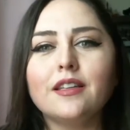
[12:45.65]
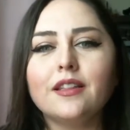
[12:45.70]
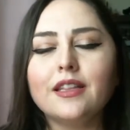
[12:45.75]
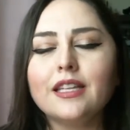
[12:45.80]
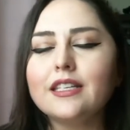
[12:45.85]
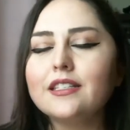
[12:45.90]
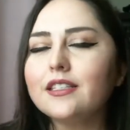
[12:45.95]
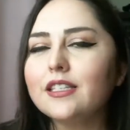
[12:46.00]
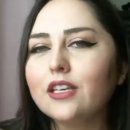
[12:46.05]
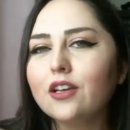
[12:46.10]

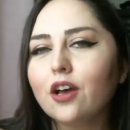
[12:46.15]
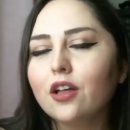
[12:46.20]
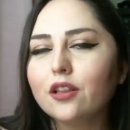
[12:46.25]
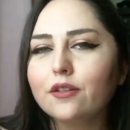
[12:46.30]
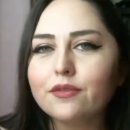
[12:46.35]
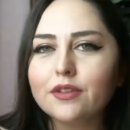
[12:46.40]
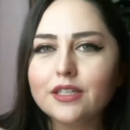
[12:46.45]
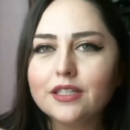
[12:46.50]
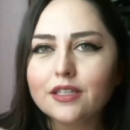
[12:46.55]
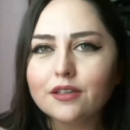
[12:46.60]
listing all
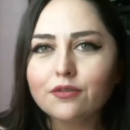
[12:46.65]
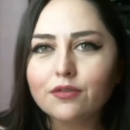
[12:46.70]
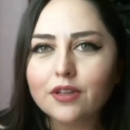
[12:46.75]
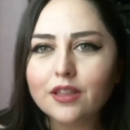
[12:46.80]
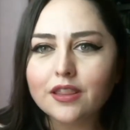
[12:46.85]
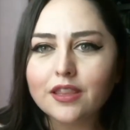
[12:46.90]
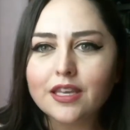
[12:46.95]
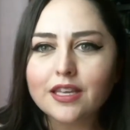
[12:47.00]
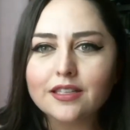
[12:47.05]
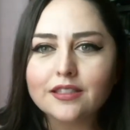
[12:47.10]
of the
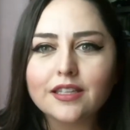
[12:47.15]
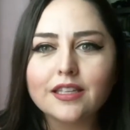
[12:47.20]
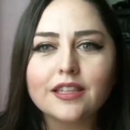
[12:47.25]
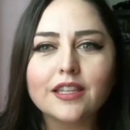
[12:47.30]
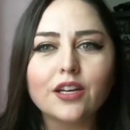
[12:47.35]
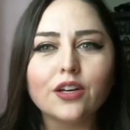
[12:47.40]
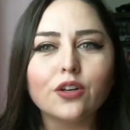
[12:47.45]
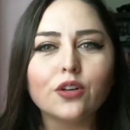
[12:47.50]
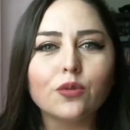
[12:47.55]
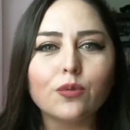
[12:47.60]
different things that
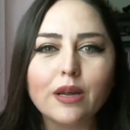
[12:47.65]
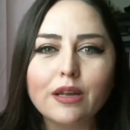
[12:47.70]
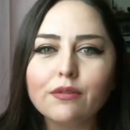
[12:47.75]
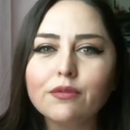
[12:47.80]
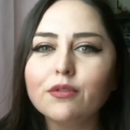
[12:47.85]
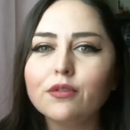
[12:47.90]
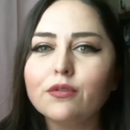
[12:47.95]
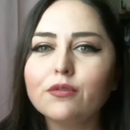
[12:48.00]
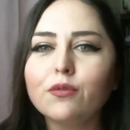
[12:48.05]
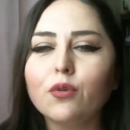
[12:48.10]
they're
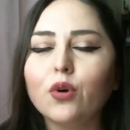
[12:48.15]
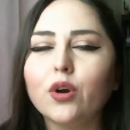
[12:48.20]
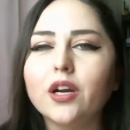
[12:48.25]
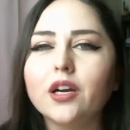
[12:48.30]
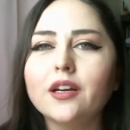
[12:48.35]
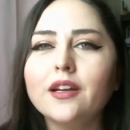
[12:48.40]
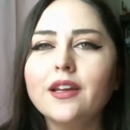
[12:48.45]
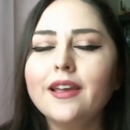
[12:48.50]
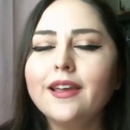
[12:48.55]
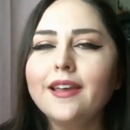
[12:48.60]
grateful for.